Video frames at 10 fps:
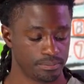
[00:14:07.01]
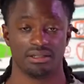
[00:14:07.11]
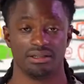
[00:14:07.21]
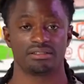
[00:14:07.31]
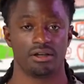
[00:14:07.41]

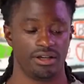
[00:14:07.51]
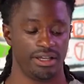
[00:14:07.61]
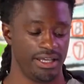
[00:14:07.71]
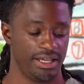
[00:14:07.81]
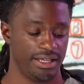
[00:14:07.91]
So let's go
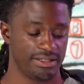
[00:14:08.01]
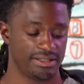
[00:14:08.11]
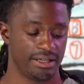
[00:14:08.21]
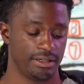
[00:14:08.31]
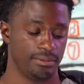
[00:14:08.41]
ahead and
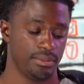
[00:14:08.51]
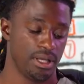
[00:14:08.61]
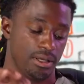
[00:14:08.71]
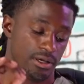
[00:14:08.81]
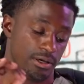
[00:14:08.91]
set up.
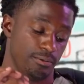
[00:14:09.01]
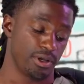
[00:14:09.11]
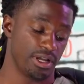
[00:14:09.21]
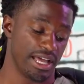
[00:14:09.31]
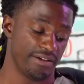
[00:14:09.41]

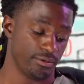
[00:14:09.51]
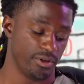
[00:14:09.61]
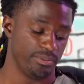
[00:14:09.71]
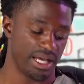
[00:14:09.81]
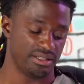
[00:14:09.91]
We're going to have a
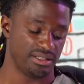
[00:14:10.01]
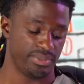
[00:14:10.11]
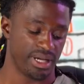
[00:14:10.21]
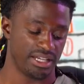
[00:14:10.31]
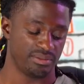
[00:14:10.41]

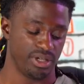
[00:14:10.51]
rebalancing bots,